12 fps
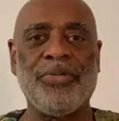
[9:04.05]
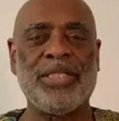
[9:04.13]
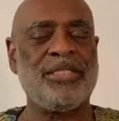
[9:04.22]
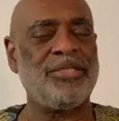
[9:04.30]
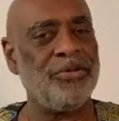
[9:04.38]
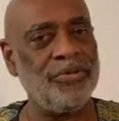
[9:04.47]
It's
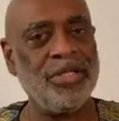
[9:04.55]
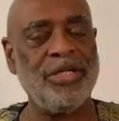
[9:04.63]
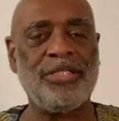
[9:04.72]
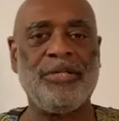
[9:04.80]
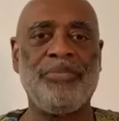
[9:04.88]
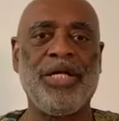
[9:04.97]
so
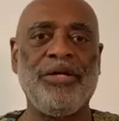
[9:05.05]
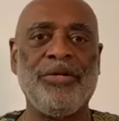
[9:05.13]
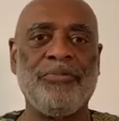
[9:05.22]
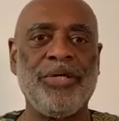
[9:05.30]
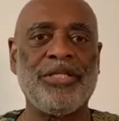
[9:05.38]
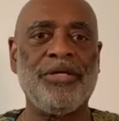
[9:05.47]
good to be here
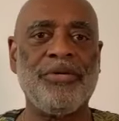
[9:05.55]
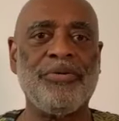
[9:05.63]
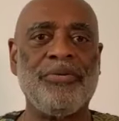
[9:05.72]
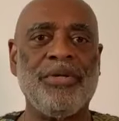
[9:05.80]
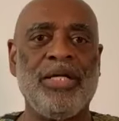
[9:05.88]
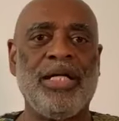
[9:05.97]
with you.
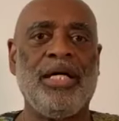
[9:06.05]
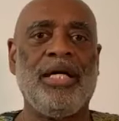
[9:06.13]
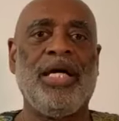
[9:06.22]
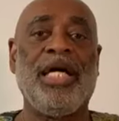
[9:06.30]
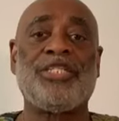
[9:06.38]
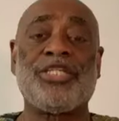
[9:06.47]

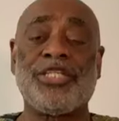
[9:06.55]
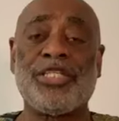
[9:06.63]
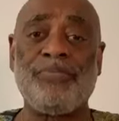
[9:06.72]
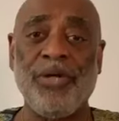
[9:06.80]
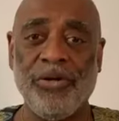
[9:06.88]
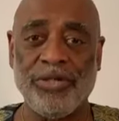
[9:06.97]
It's a
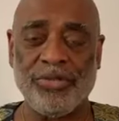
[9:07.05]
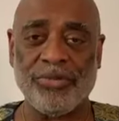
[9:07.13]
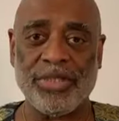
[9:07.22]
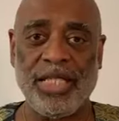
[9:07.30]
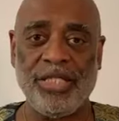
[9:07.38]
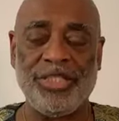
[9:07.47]
spiritual
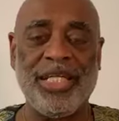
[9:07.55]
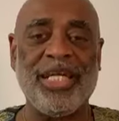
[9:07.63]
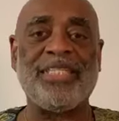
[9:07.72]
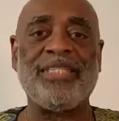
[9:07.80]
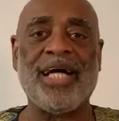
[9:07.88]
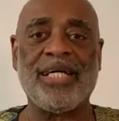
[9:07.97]
teaching.
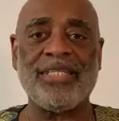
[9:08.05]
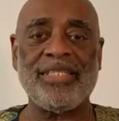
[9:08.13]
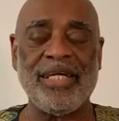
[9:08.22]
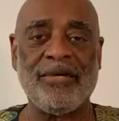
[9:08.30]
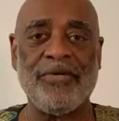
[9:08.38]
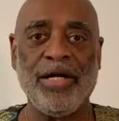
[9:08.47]
It's not a
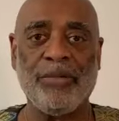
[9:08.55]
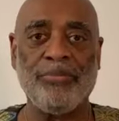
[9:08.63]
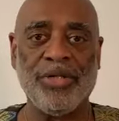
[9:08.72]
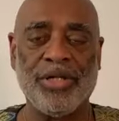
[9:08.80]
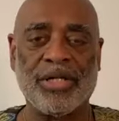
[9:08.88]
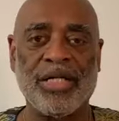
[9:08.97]
self-help
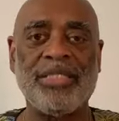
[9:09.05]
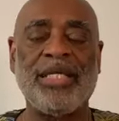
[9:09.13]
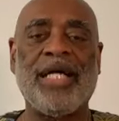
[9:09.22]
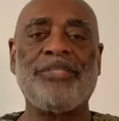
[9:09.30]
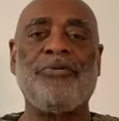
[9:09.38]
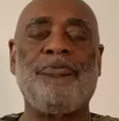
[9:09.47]
book. It's
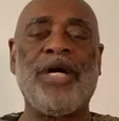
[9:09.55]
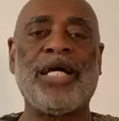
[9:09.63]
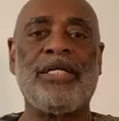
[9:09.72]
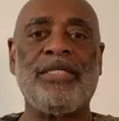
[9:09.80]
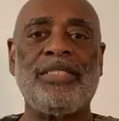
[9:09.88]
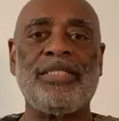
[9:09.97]
not the
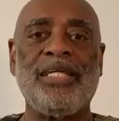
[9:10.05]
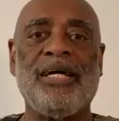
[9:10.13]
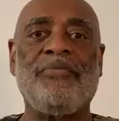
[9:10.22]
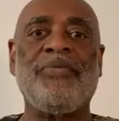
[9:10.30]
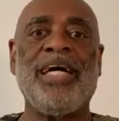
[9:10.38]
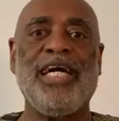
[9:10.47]
regular
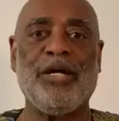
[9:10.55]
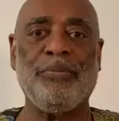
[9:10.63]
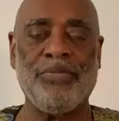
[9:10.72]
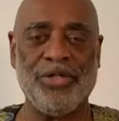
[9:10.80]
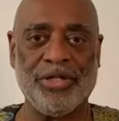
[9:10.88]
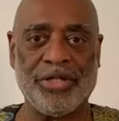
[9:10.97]

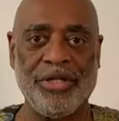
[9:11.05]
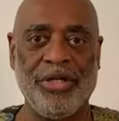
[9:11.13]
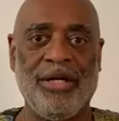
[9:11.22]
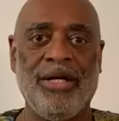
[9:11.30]
self-help book.